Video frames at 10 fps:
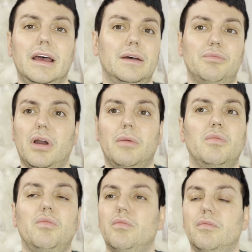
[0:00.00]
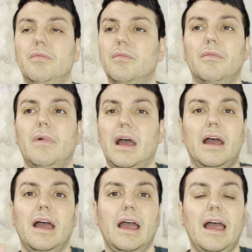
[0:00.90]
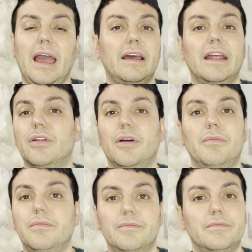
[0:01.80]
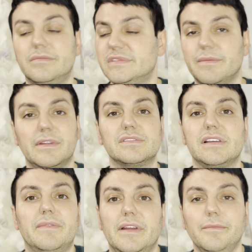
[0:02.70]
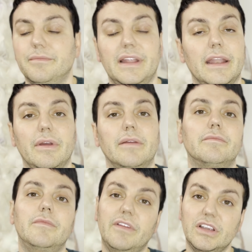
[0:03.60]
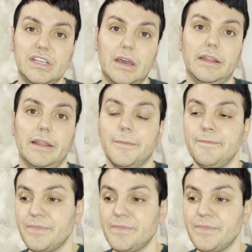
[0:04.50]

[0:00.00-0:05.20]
a problem uh, I, I don't know something was up there but anyway we eventually got in there